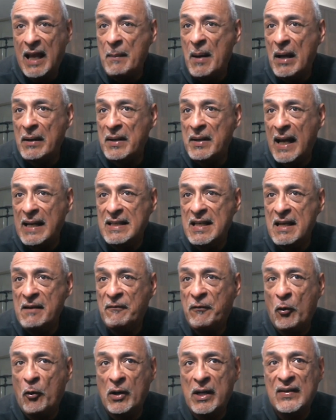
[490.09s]
It came out in
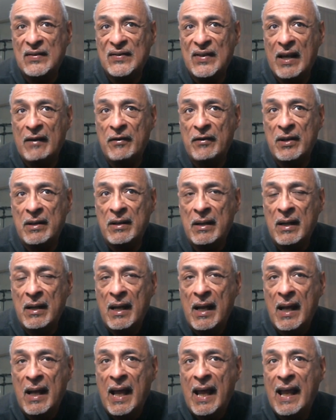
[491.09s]

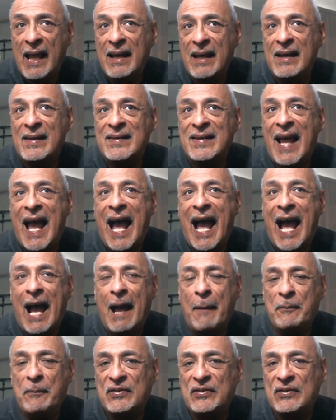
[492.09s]
1947. It is
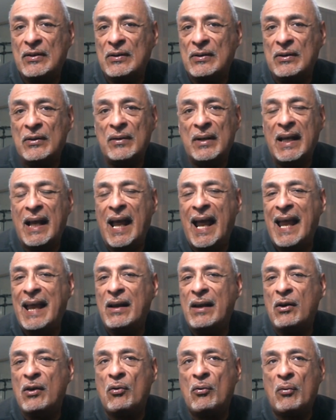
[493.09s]

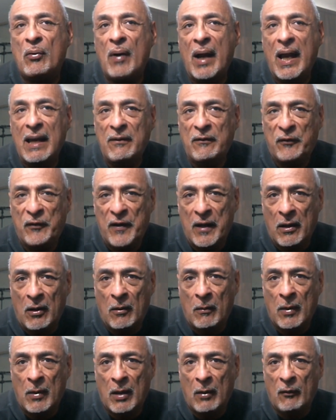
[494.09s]
absolutely a great
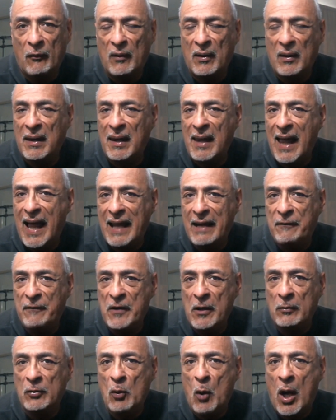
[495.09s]
film. A
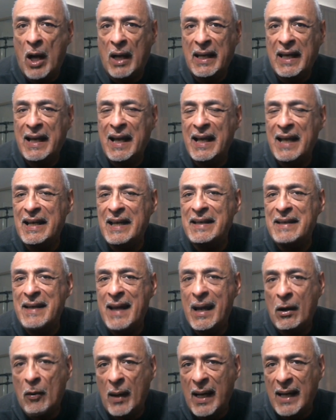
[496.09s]
lot of film noir. He
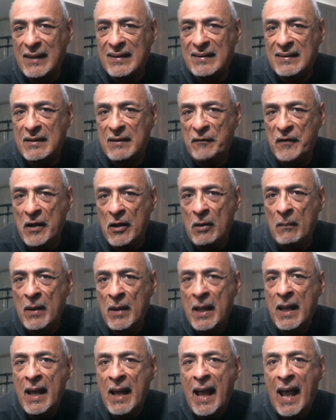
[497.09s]
kind of narrates the
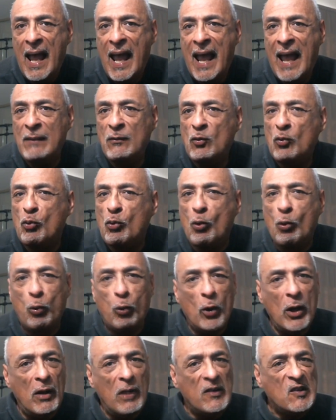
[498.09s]
film, and
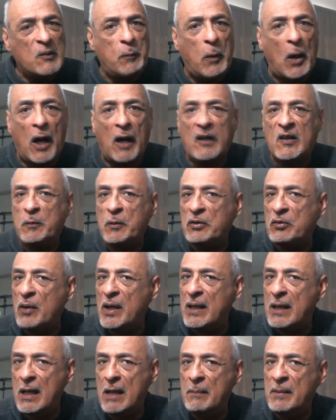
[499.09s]
real
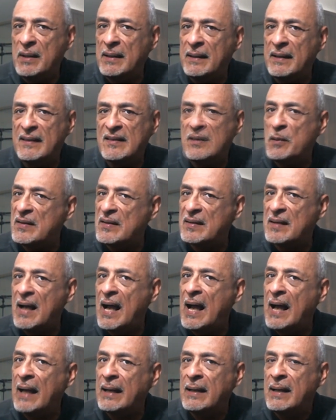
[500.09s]
sparks between him and
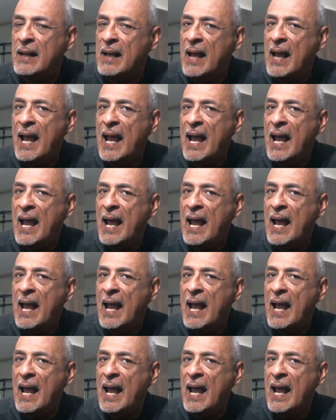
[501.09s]
Elizabeth Scott
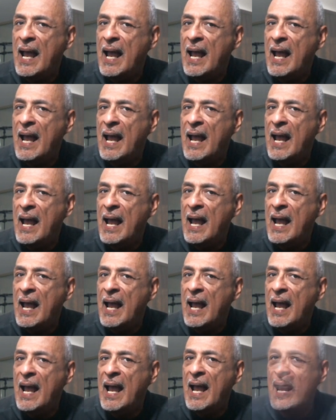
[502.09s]
and a great
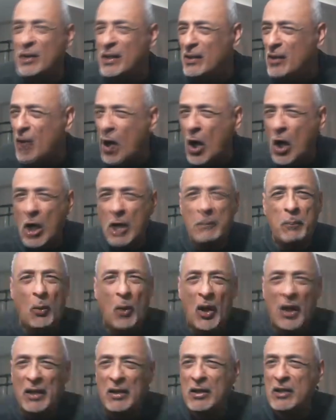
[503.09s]
storyline, real
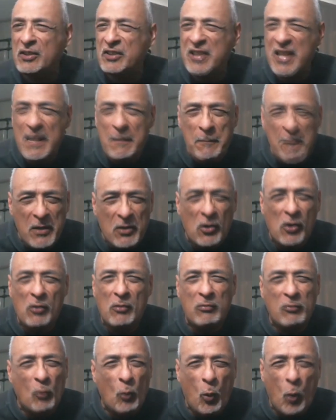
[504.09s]
hard boiler,
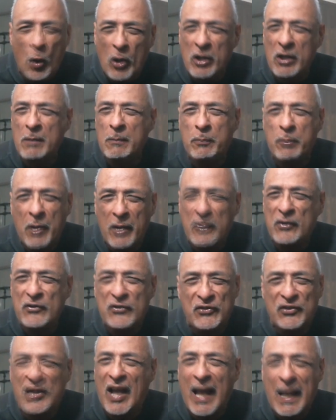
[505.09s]
typical Warner
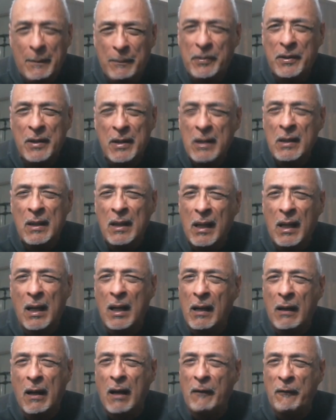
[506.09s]
Brothers type
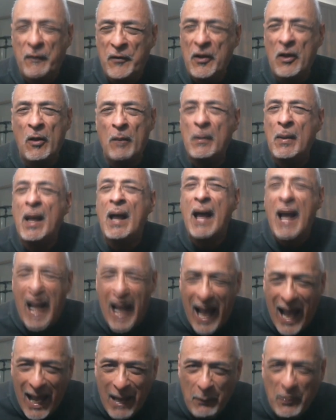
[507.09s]
uh, a film.
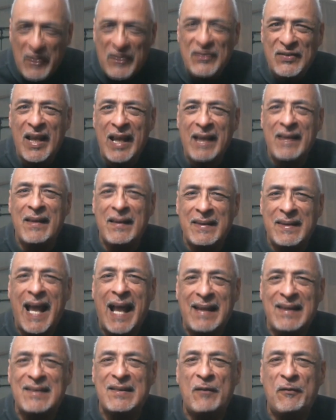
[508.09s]
I would
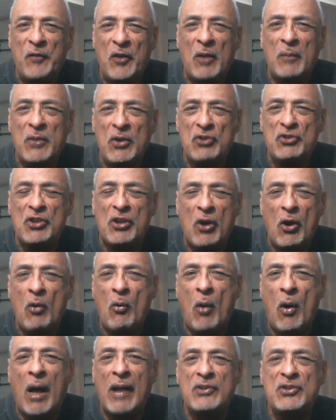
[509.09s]
say that that's the film you
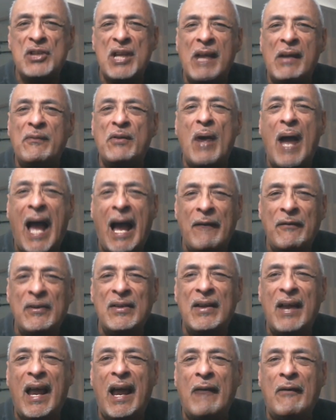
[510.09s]
should go watch if you
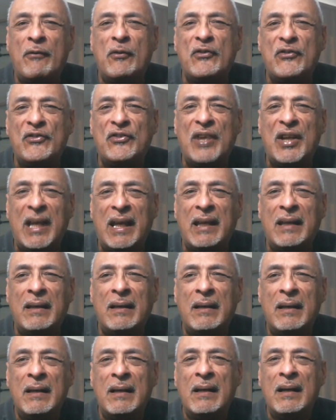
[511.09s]
haven't ever
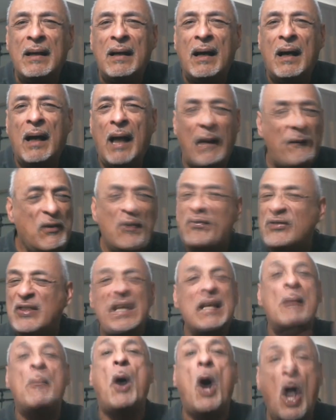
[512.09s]
seen. Uh,
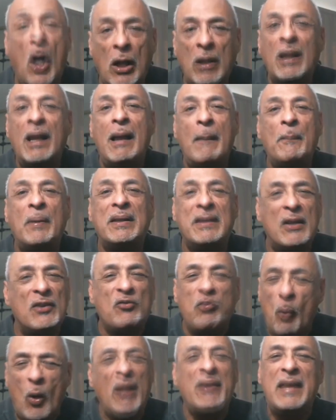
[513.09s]
if you've seen them all,
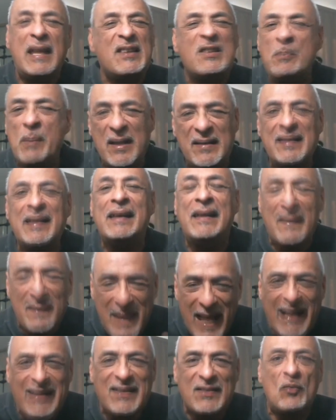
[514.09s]
but there's one that's
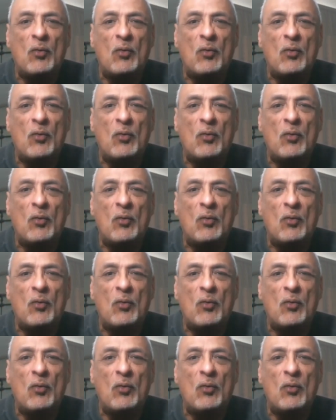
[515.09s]
missing,